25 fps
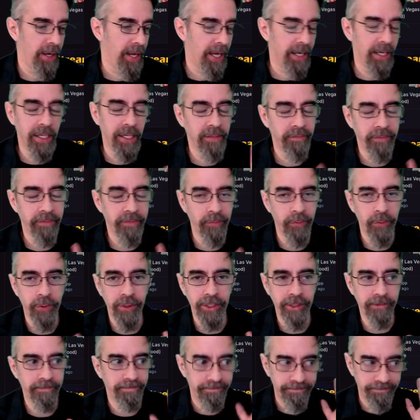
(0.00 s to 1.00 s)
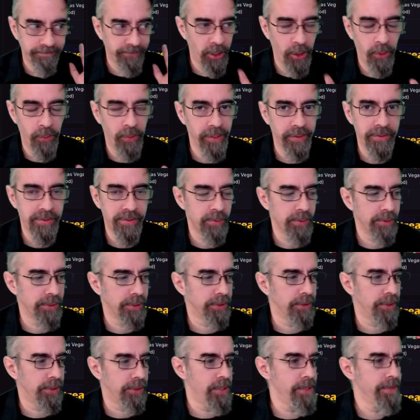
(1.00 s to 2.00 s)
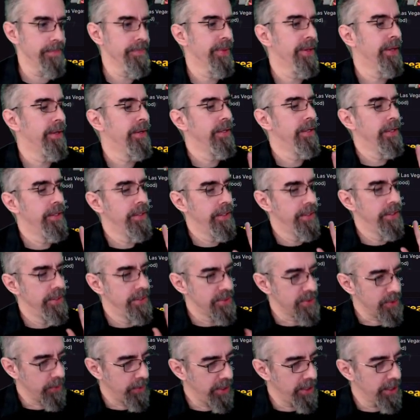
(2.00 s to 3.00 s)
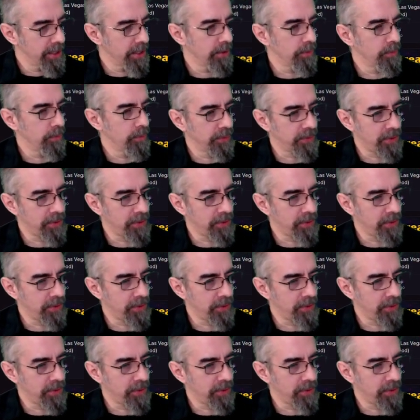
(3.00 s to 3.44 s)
I didn't even really go into it at all. So here with